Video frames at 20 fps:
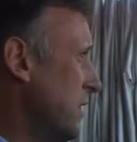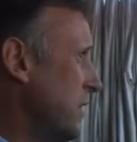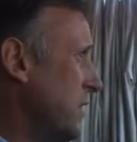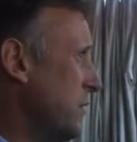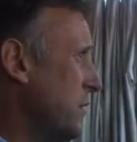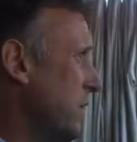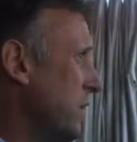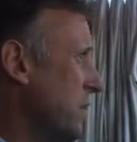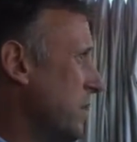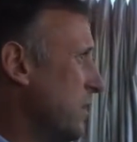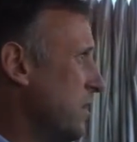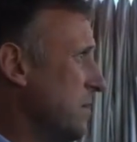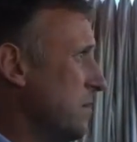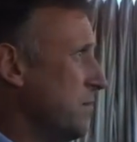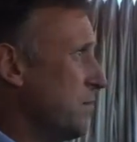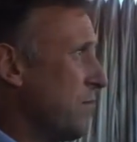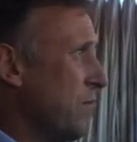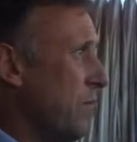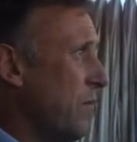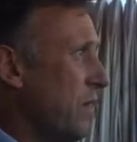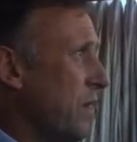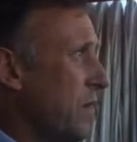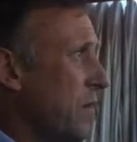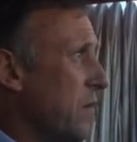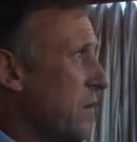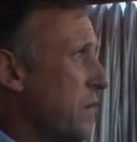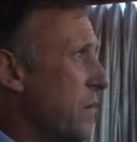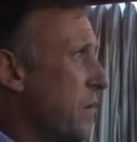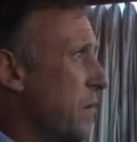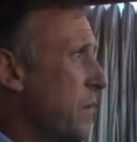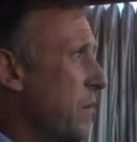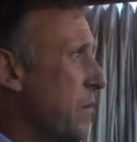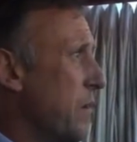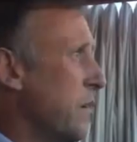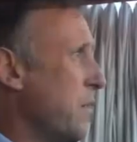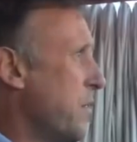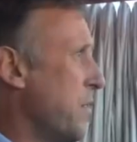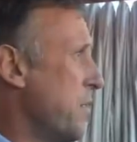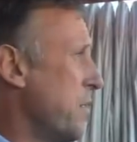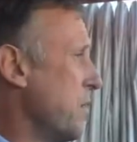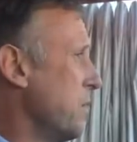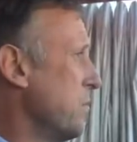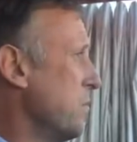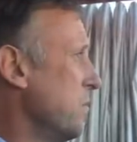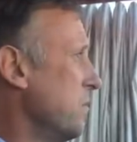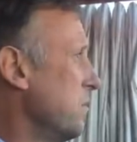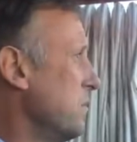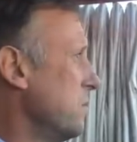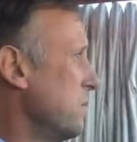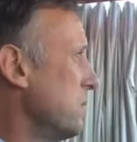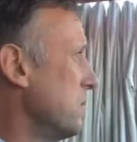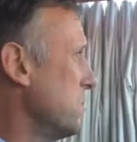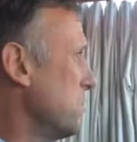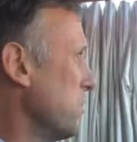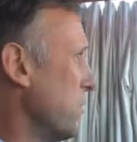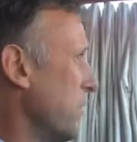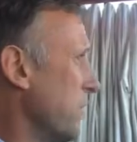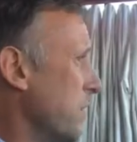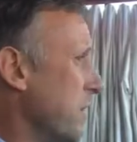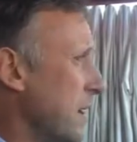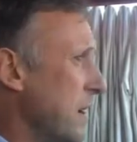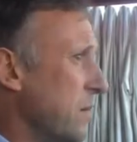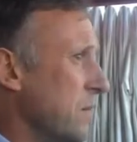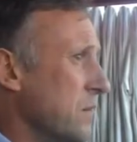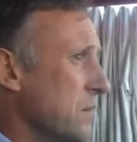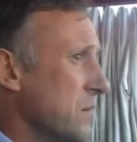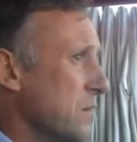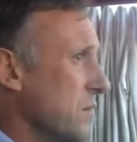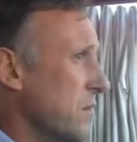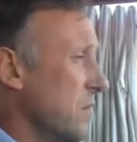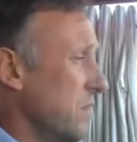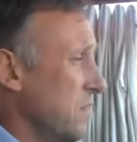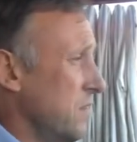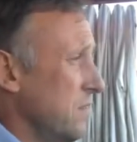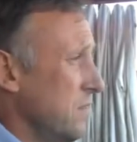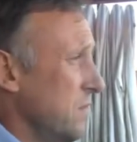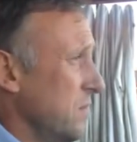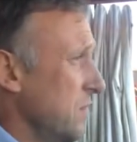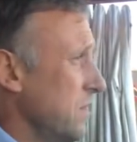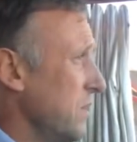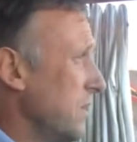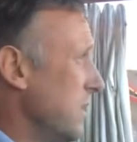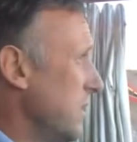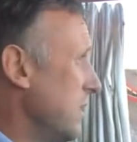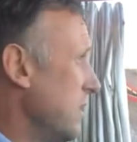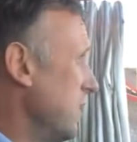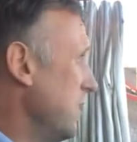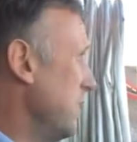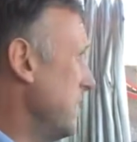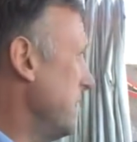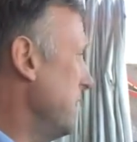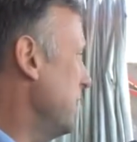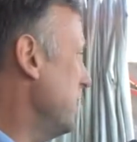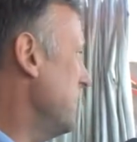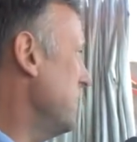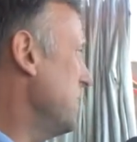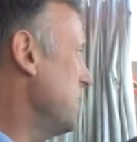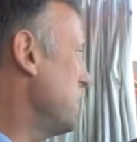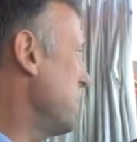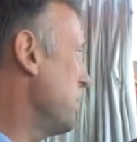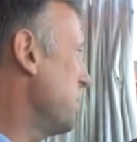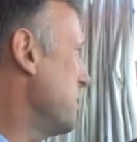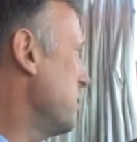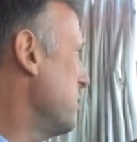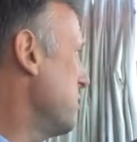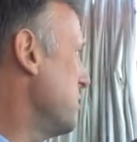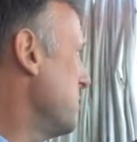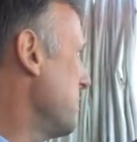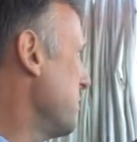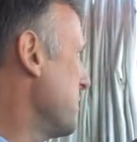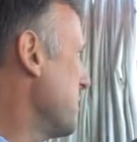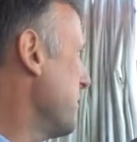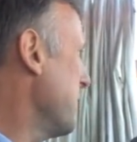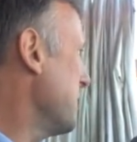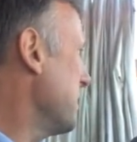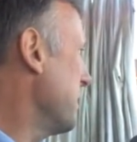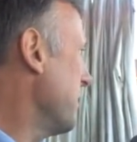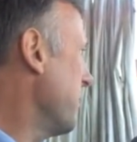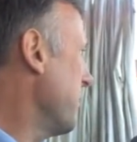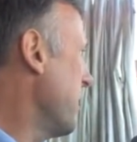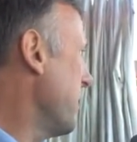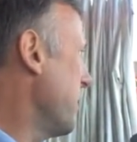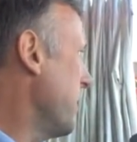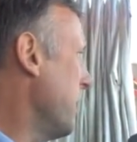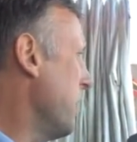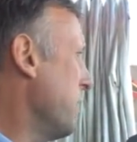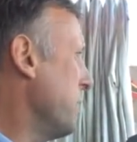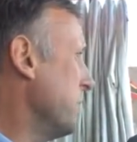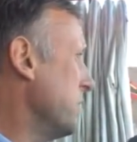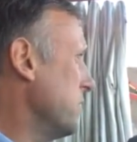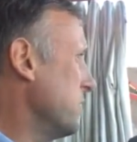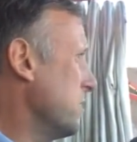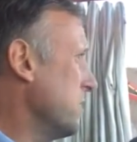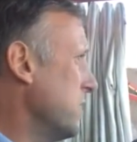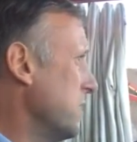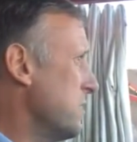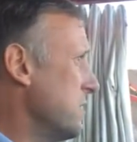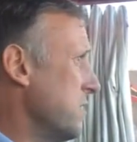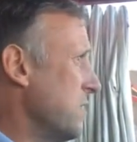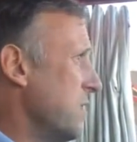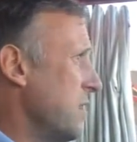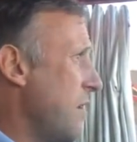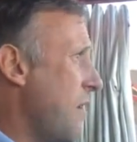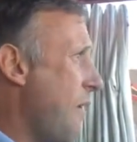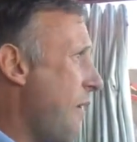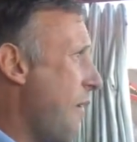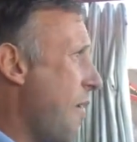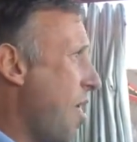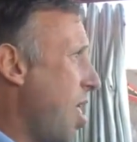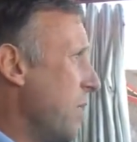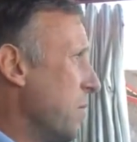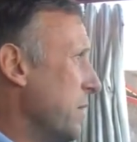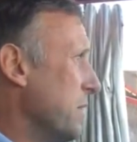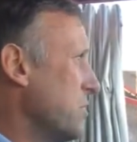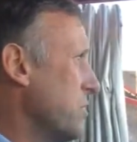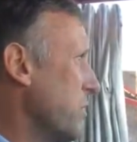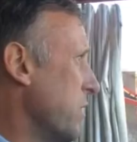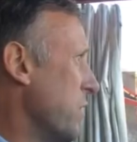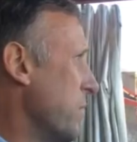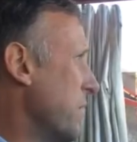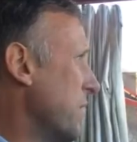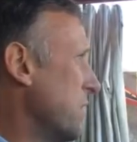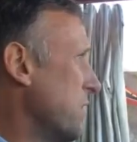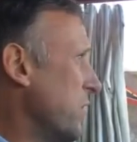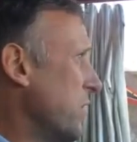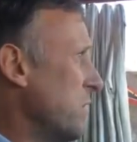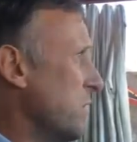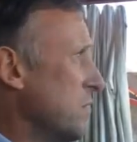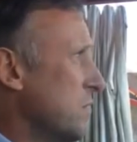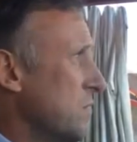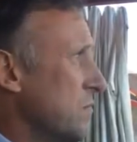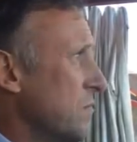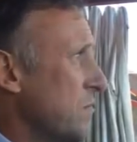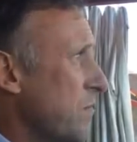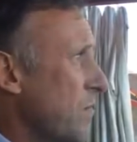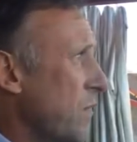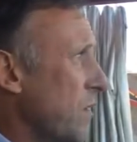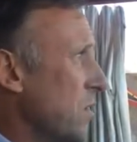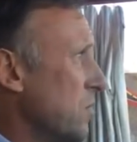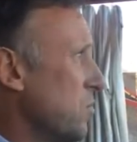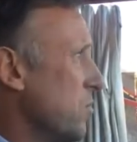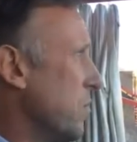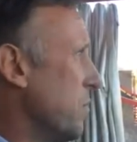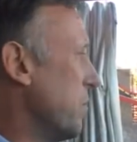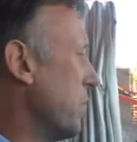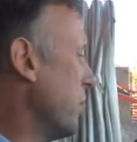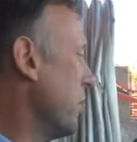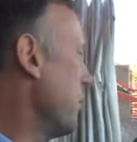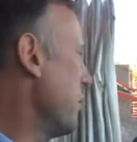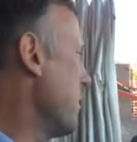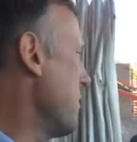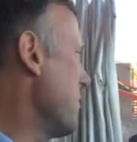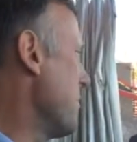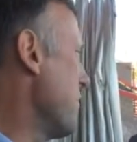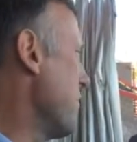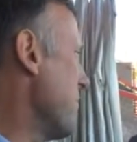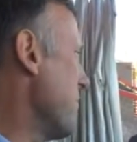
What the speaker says: we're not going to throw stuff around, and it's just symptomatic of where we are. We just need to make sure we go man's forward and try and put it right.